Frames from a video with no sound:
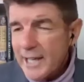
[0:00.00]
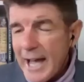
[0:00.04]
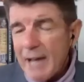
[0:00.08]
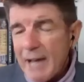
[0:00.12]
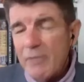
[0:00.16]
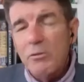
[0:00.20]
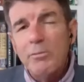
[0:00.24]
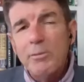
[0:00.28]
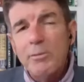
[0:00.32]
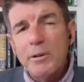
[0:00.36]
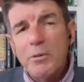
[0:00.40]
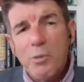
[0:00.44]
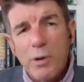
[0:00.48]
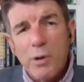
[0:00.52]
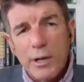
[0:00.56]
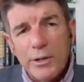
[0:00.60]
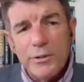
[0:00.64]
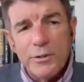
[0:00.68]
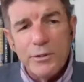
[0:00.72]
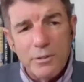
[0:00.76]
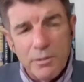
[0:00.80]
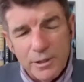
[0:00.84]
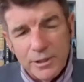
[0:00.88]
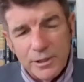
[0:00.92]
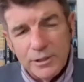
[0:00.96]
that will be
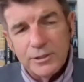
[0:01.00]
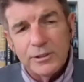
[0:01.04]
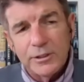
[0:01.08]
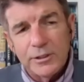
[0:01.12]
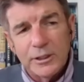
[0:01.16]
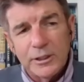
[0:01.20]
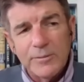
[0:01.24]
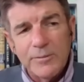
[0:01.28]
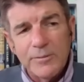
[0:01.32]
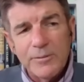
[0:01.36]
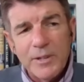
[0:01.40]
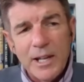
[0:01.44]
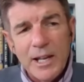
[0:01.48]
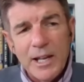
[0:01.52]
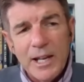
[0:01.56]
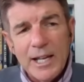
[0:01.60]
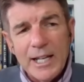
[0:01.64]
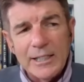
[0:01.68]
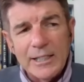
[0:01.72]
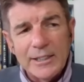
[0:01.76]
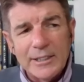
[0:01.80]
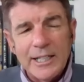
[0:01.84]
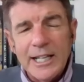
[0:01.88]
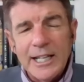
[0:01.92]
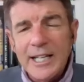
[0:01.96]
one of the reasons
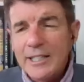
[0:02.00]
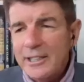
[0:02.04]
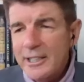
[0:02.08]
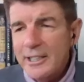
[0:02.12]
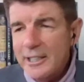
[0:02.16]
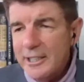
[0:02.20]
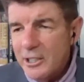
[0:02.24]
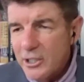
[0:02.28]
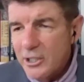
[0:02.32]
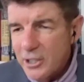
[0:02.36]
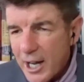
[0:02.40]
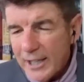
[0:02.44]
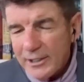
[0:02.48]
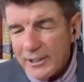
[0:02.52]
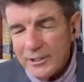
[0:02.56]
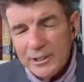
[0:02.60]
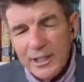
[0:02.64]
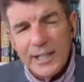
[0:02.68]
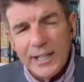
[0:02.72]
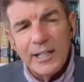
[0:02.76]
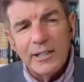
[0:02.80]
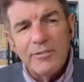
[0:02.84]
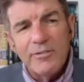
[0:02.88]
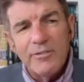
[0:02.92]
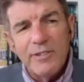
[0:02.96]
is that he did not
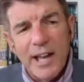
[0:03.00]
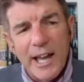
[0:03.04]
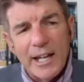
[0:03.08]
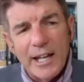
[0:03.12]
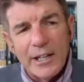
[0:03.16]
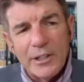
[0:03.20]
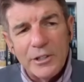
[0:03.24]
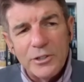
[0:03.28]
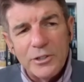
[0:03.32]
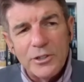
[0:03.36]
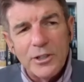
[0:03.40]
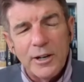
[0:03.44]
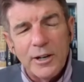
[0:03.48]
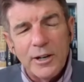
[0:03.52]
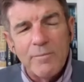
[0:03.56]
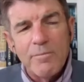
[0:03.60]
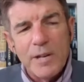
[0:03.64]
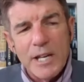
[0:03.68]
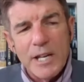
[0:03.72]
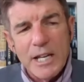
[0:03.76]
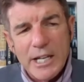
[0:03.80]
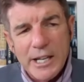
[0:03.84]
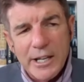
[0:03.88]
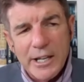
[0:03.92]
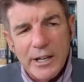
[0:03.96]
take advantage of
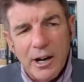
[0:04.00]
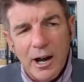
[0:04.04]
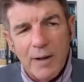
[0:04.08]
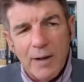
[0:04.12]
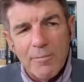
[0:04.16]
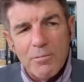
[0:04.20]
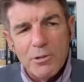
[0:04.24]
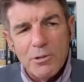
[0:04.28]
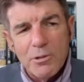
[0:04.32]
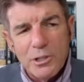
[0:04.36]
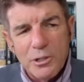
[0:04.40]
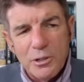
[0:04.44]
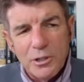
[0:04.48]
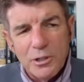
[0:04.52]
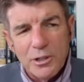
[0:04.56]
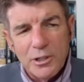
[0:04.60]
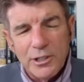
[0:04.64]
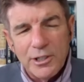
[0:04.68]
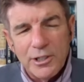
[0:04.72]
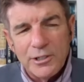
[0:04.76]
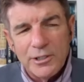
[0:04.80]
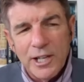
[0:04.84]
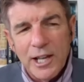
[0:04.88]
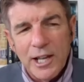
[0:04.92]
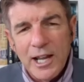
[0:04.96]
media
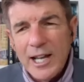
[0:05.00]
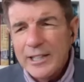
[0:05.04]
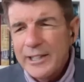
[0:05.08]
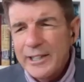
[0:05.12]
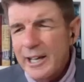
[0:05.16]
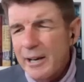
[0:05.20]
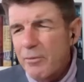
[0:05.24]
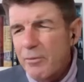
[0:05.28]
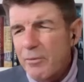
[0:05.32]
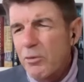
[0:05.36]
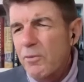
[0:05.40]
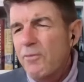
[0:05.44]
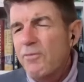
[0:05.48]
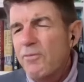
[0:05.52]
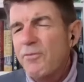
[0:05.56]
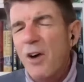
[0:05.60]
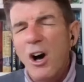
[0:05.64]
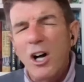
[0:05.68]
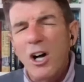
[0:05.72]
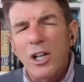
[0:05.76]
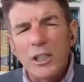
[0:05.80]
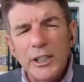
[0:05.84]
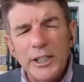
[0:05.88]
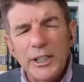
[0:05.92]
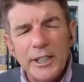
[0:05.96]
opportunities that were
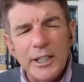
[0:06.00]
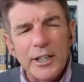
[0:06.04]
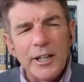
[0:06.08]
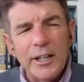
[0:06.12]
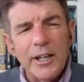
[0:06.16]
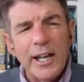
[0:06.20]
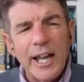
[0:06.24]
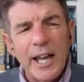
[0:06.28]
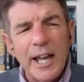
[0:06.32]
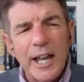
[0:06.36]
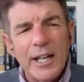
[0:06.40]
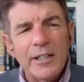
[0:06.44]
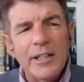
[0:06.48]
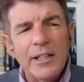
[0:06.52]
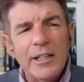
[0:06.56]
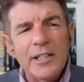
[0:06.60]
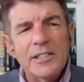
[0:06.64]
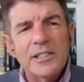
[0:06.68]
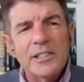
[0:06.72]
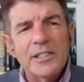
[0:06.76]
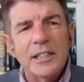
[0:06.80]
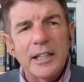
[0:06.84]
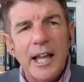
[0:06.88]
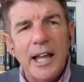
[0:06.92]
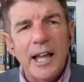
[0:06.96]
falling in
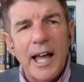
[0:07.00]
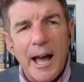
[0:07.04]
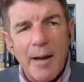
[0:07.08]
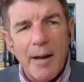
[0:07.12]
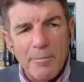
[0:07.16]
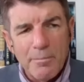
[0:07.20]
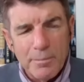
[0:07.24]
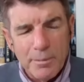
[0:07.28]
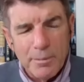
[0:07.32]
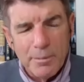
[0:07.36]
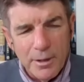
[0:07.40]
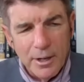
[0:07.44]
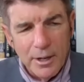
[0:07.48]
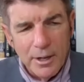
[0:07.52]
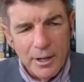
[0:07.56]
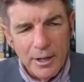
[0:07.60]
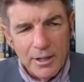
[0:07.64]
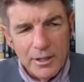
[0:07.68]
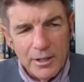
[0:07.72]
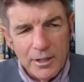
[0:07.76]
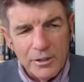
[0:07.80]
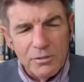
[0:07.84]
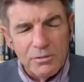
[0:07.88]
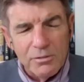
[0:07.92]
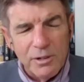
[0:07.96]
his lap
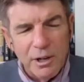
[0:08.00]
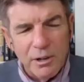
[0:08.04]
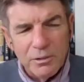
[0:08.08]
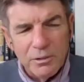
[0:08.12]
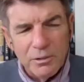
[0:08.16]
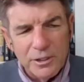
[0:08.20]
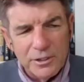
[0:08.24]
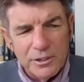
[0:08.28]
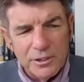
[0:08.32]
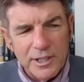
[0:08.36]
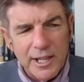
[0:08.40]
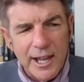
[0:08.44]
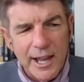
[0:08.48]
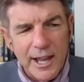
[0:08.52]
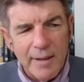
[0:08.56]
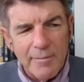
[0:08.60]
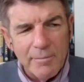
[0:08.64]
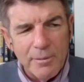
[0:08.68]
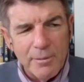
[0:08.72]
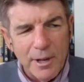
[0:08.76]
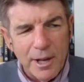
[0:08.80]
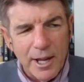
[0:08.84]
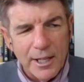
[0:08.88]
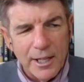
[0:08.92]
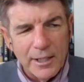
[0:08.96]
throughout this
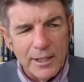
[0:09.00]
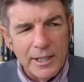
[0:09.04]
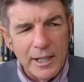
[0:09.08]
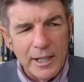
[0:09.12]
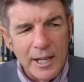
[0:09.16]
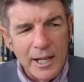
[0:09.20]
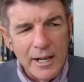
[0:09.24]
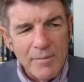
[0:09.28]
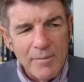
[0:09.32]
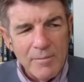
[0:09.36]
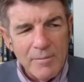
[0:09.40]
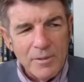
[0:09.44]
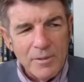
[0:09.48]
campaign.